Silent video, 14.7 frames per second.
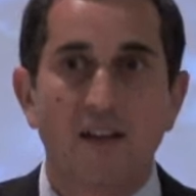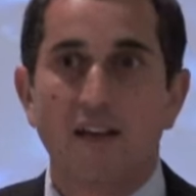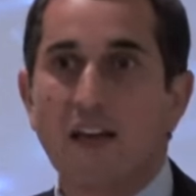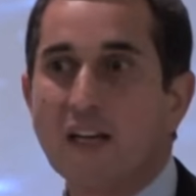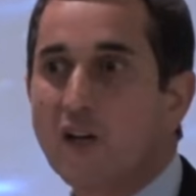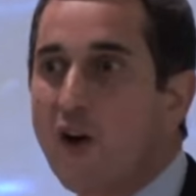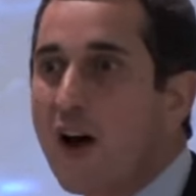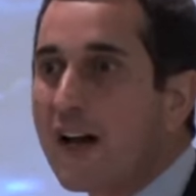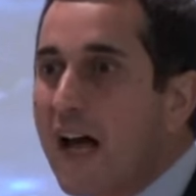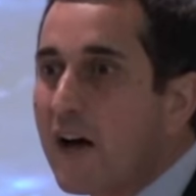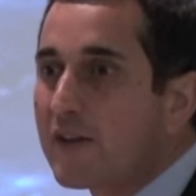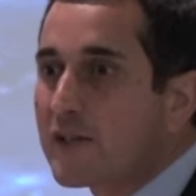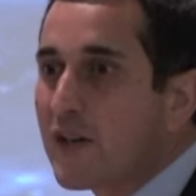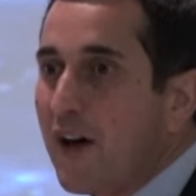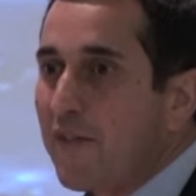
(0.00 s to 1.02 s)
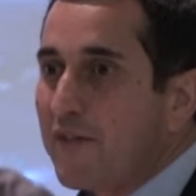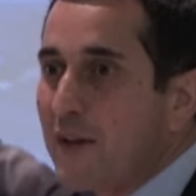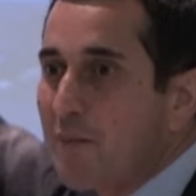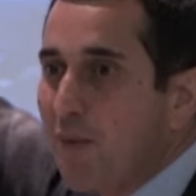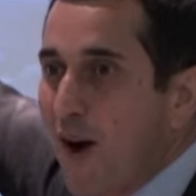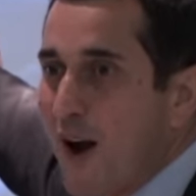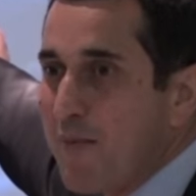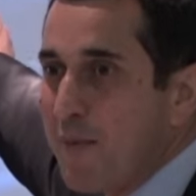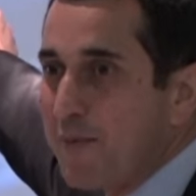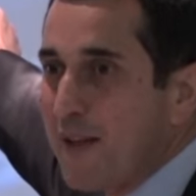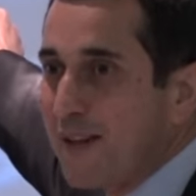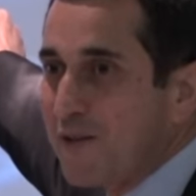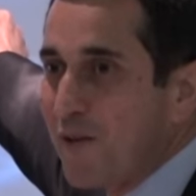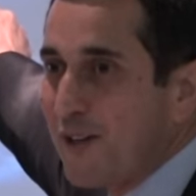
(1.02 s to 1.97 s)
and got out of the problem
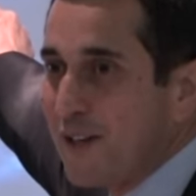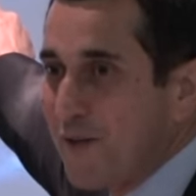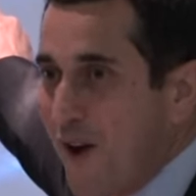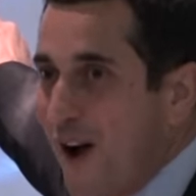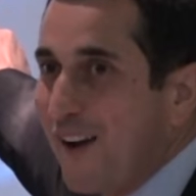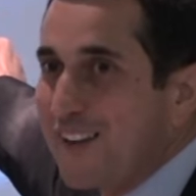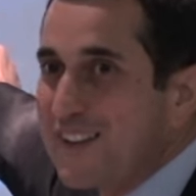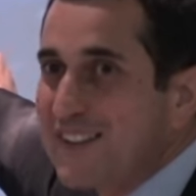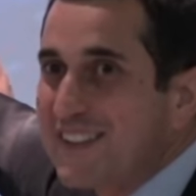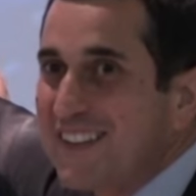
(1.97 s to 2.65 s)
that were the rocks.